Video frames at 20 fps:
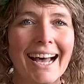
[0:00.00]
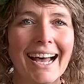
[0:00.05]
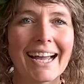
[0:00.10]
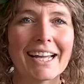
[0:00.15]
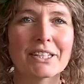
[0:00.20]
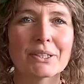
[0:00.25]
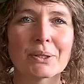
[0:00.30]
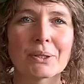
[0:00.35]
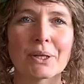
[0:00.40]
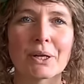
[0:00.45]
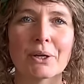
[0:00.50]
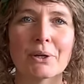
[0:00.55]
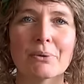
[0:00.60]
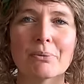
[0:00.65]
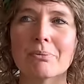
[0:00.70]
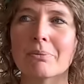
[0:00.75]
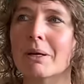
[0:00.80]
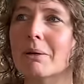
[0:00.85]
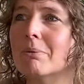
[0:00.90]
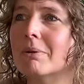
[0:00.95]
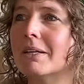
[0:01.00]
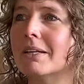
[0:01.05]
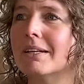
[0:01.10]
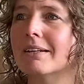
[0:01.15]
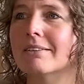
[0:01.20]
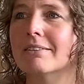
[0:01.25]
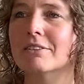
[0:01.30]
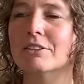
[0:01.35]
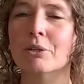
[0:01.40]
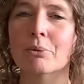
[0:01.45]
I don't know.
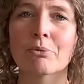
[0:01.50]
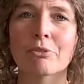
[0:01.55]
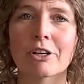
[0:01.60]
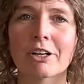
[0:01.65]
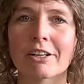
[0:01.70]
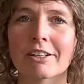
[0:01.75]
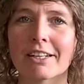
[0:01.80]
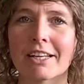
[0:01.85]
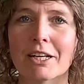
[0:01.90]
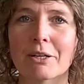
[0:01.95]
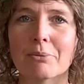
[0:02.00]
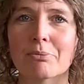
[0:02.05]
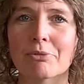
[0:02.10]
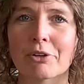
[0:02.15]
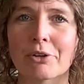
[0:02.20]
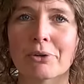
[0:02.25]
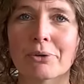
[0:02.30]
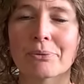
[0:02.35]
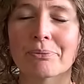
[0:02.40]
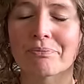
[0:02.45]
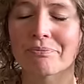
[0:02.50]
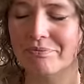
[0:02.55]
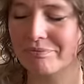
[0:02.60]
Maybe somewhere in April.